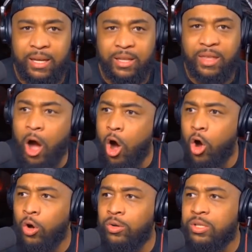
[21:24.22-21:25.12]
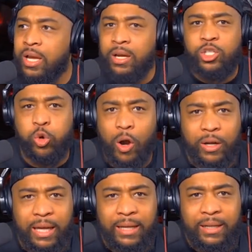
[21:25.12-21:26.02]
Thongs,
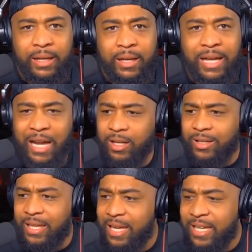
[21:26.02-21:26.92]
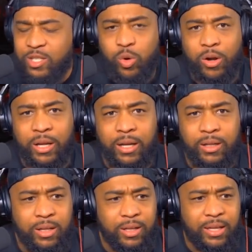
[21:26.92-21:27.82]
twerking, got little kids twerking,
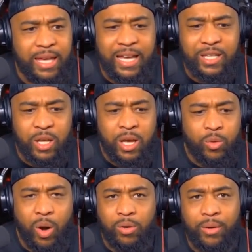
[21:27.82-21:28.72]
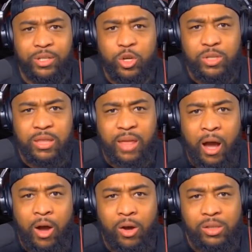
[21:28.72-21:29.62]
little kids walking around with dudes in
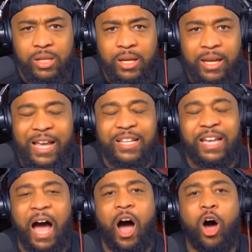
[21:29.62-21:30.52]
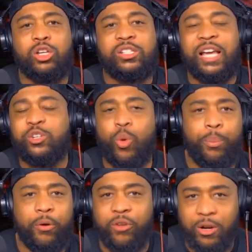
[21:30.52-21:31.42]
thongs. It's all sexual
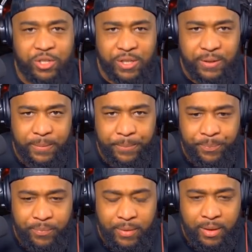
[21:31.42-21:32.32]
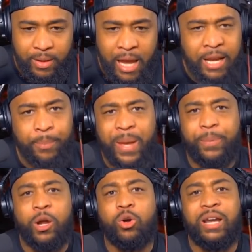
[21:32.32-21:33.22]
perversion. And the people
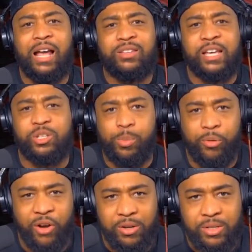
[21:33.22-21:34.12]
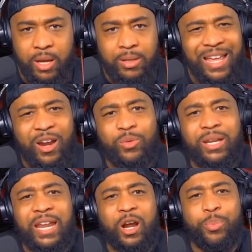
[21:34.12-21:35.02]
that are not sexually perverse, they
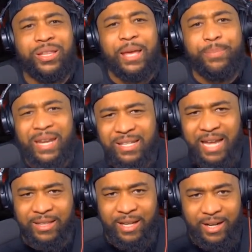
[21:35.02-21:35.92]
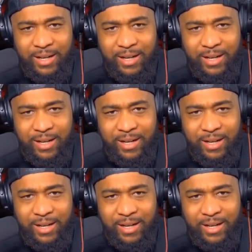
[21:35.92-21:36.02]
don't put their business out there.